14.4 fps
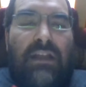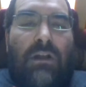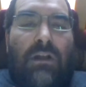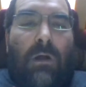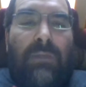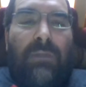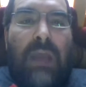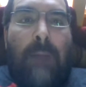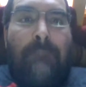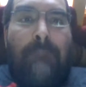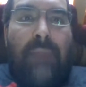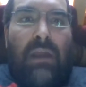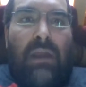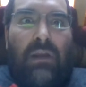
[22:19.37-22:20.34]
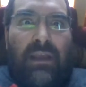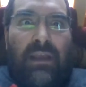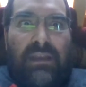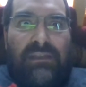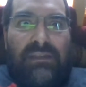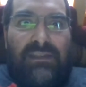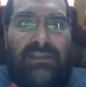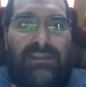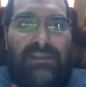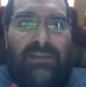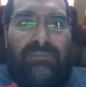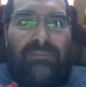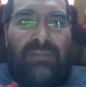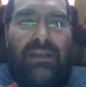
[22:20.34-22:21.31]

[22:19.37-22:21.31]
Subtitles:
called the American system.